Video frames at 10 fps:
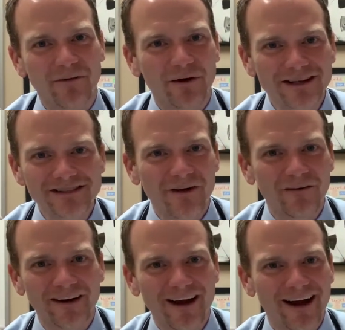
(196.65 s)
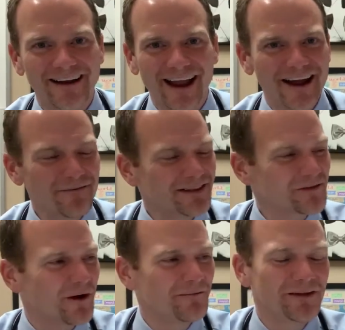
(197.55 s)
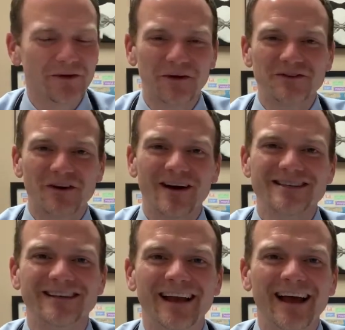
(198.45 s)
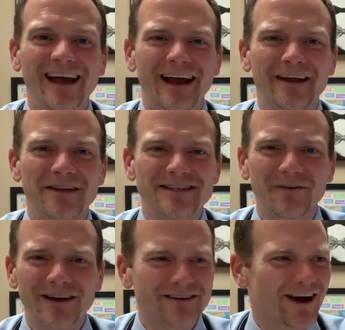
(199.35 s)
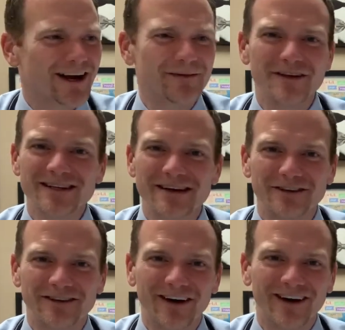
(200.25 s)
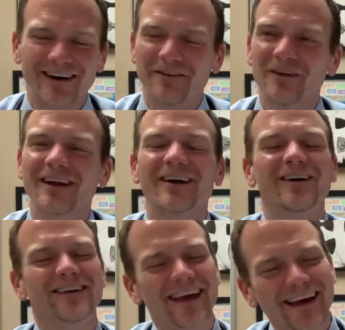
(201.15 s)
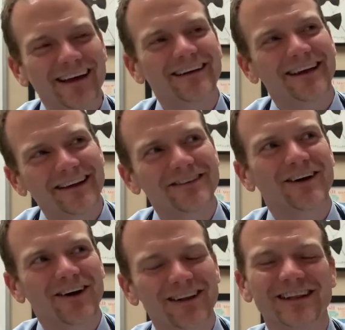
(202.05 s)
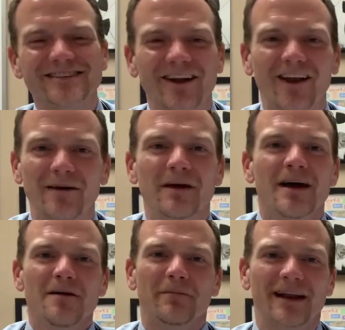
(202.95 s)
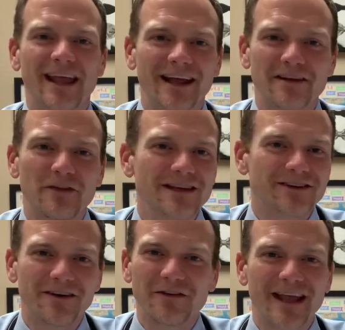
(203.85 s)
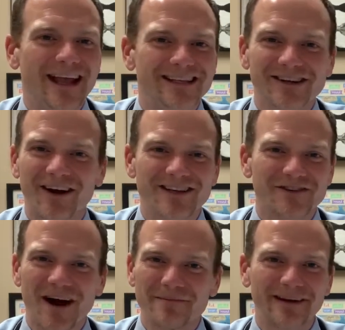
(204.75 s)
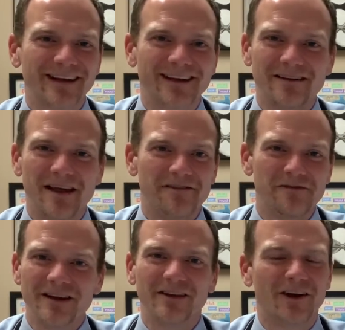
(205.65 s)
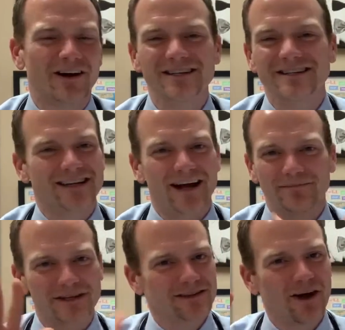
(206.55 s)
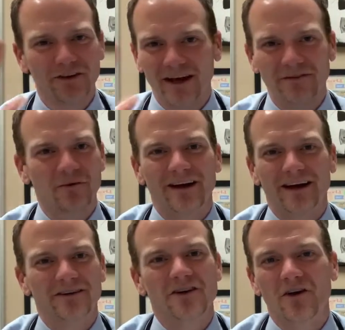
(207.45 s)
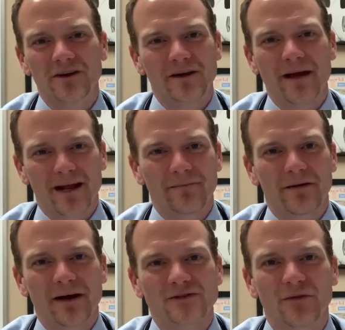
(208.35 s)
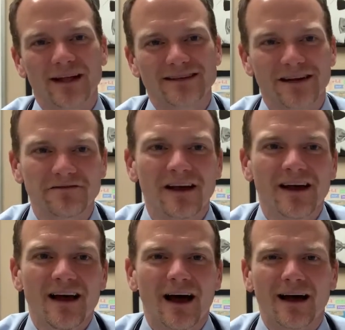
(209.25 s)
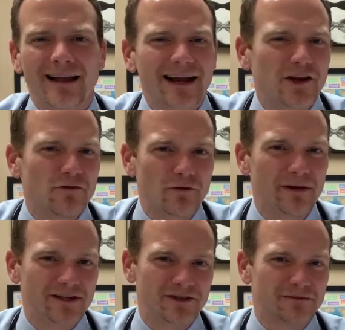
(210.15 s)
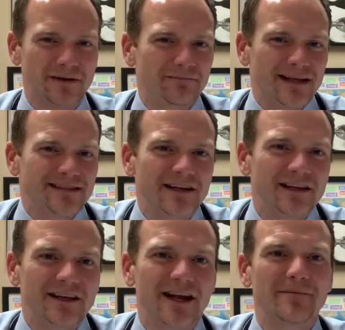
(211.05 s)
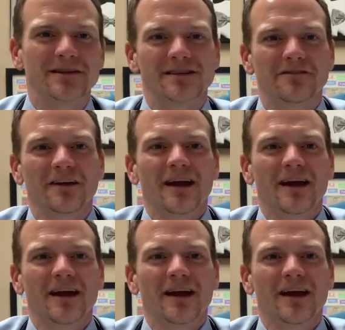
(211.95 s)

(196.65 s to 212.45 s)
What is going on? 9-month, 12-month-old is crazy. And they say, what are you talking about? You guys have a dog. And we're like, oh yeah, the dog cleans it all up. But again, if the kid starts dropping it and feeding the dog, just stop. Just all done, we're done. You don't need to make a big mess with that stuff. Kind of cute for pictures, but messy to clean up and stuff.